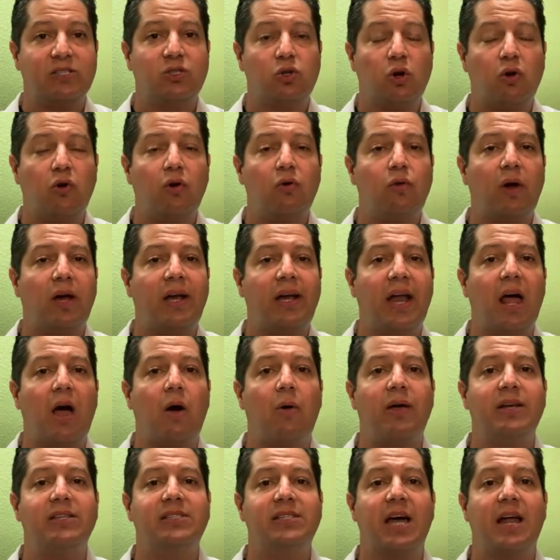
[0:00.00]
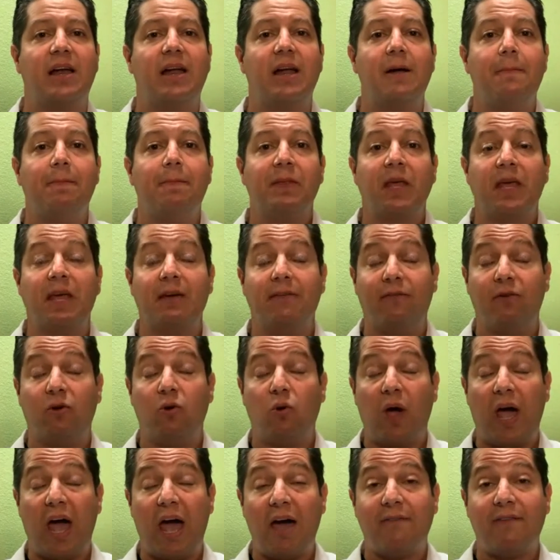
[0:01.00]
The story right now is that if
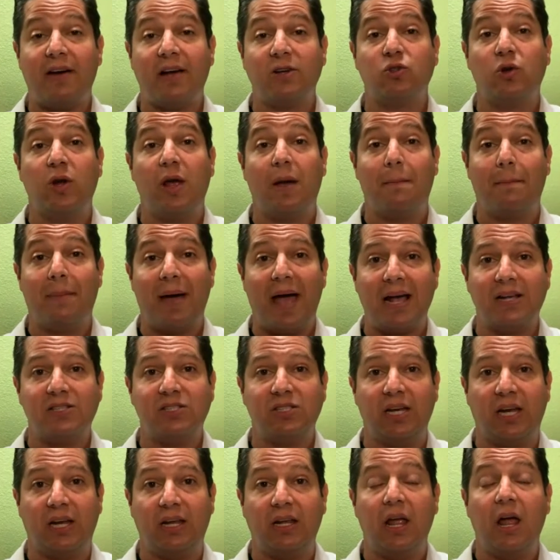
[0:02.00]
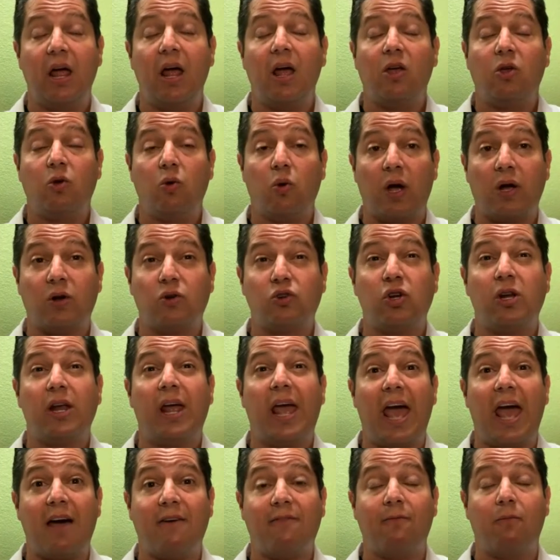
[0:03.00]
you have actually a vaccine, you
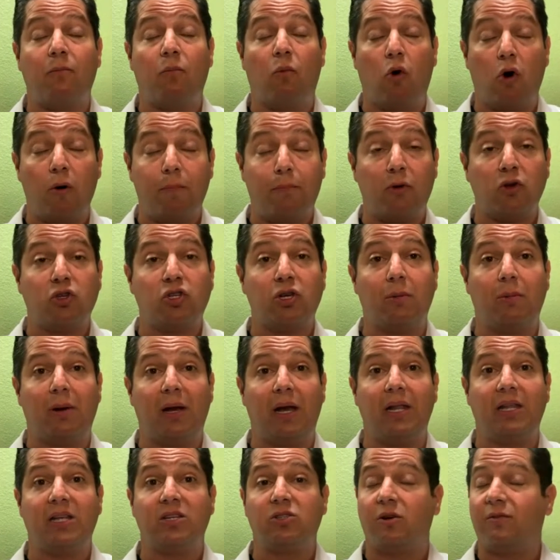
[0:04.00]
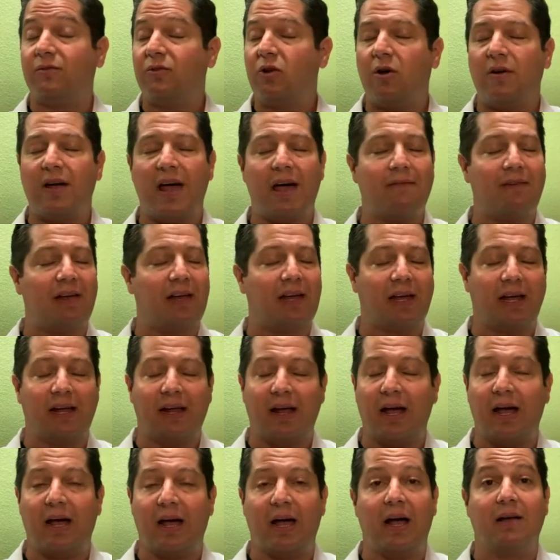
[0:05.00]
actually have more possibilities of not having
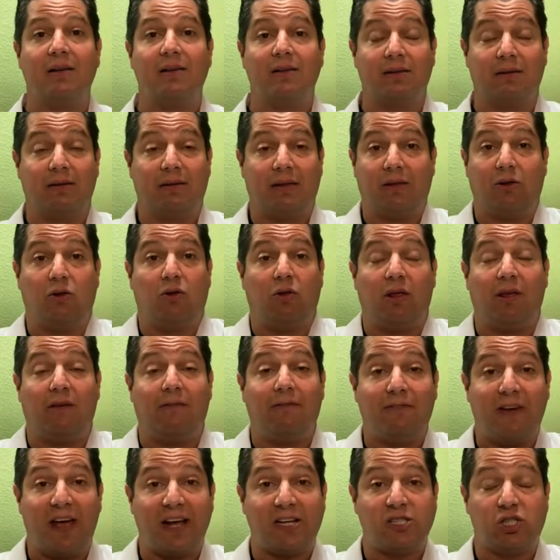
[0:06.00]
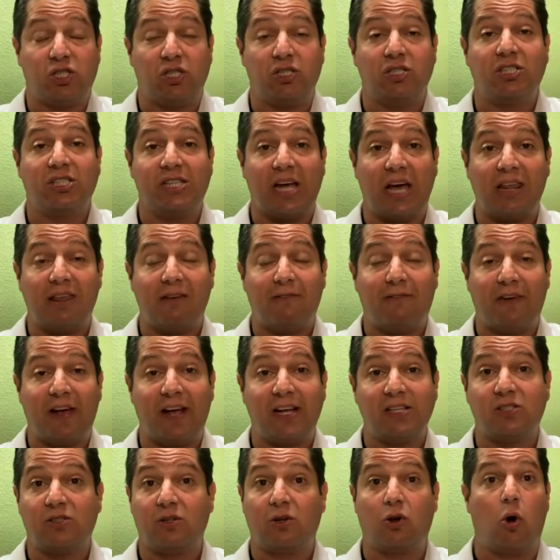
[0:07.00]
the infection, side
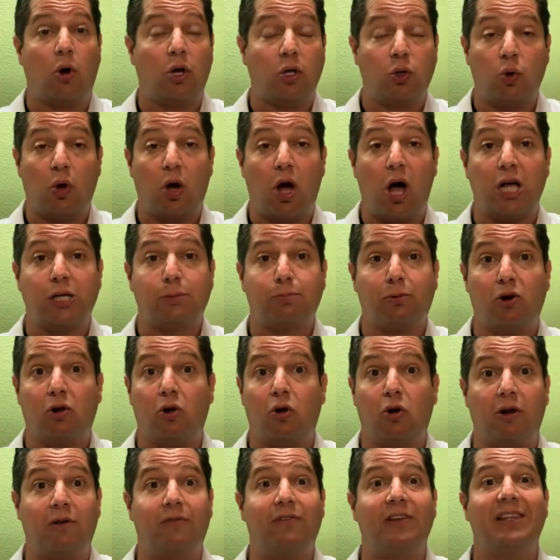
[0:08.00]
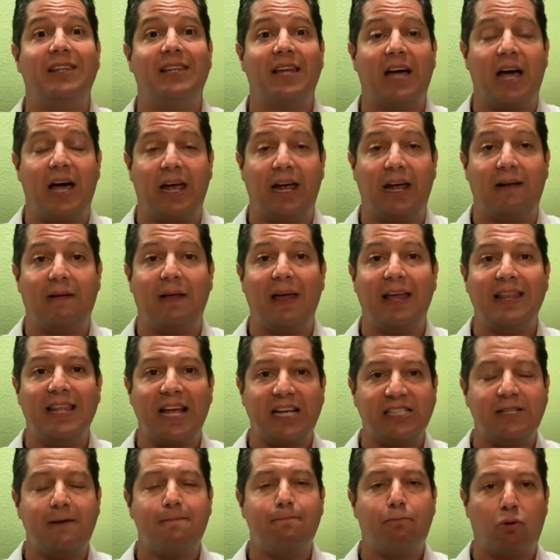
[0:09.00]
effects, going to a hospital, or even dying. And
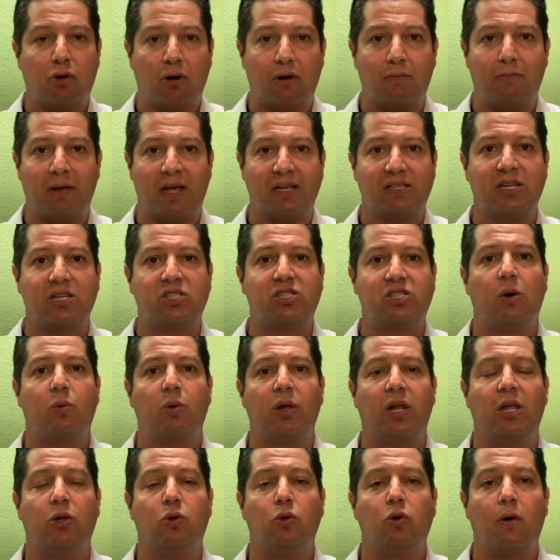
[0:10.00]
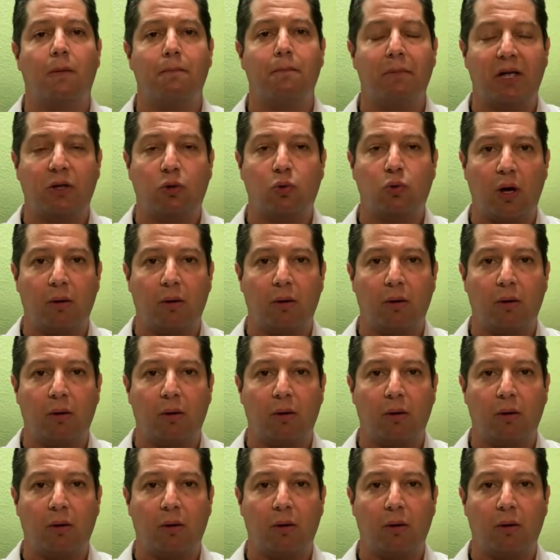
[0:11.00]
that's the important message that we need to convey